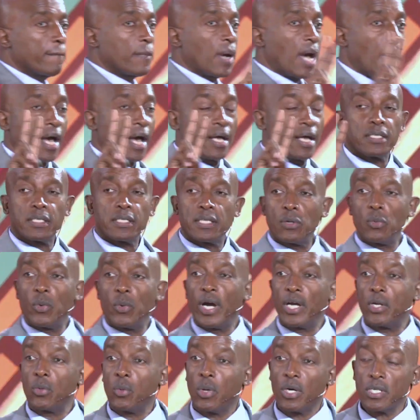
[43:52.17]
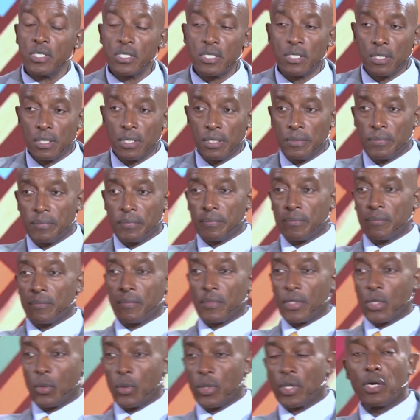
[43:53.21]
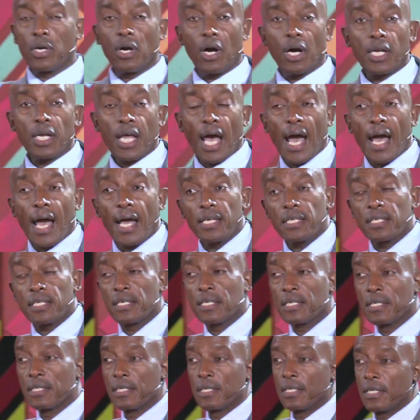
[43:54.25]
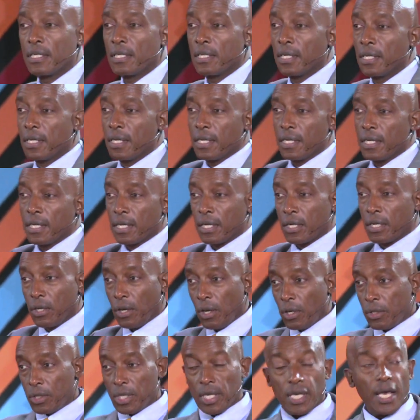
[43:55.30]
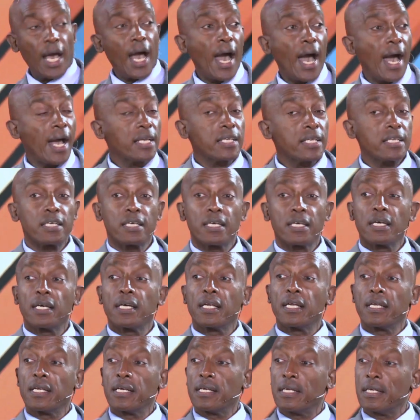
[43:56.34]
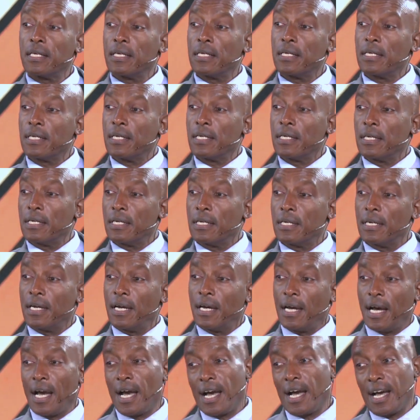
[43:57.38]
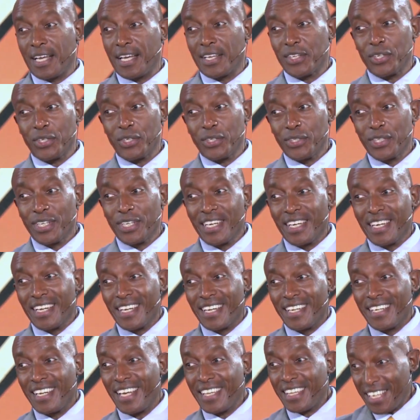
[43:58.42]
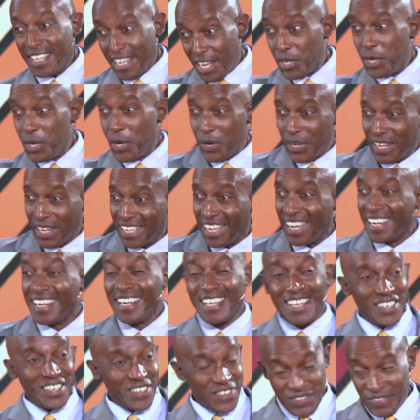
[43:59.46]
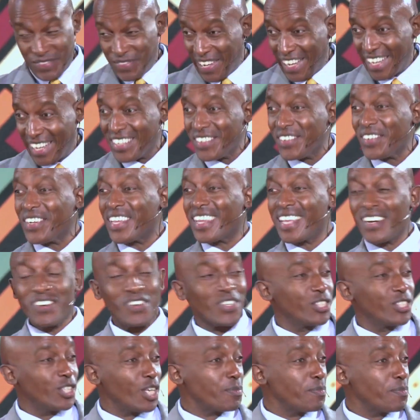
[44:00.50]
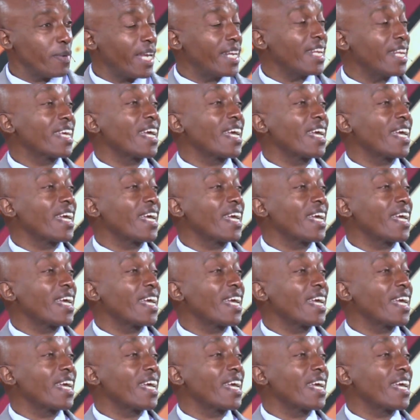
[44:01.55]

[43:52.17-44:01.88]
And the Word was with God and God, yeah, and uh, nothing, uh, go on, yeah, nothing made that was not made,